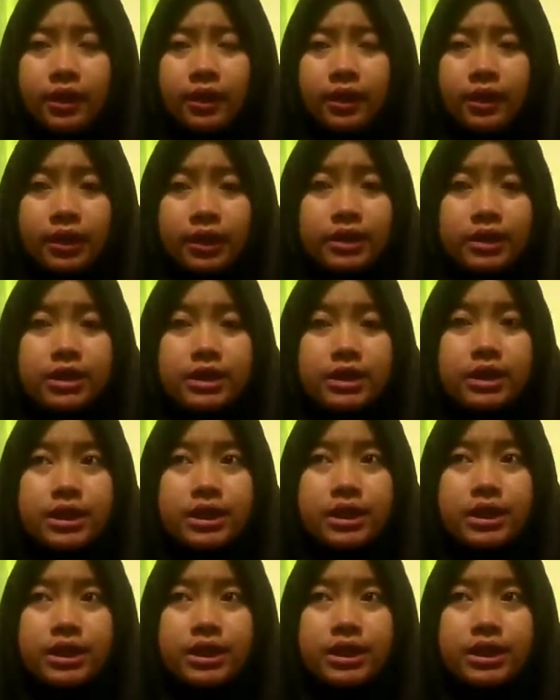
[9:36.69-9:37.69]
in
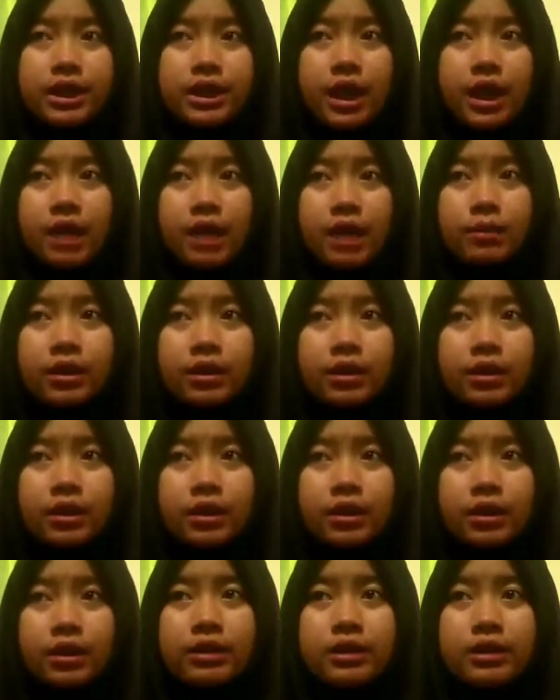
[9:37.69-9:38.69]
the
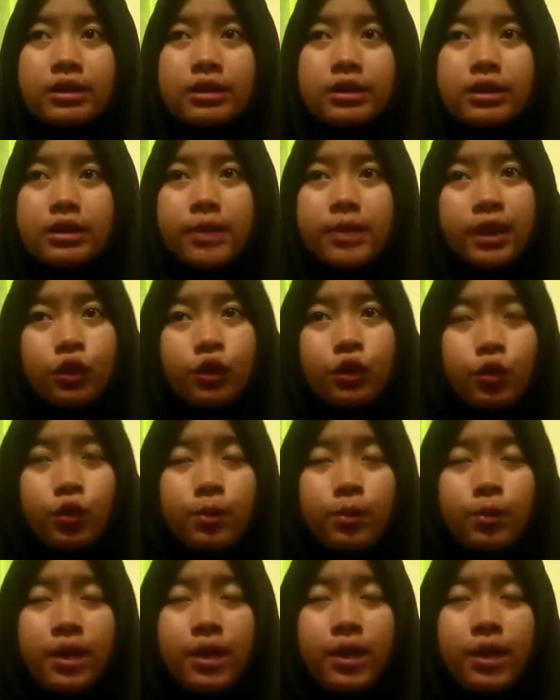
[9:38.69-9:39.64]
bedroom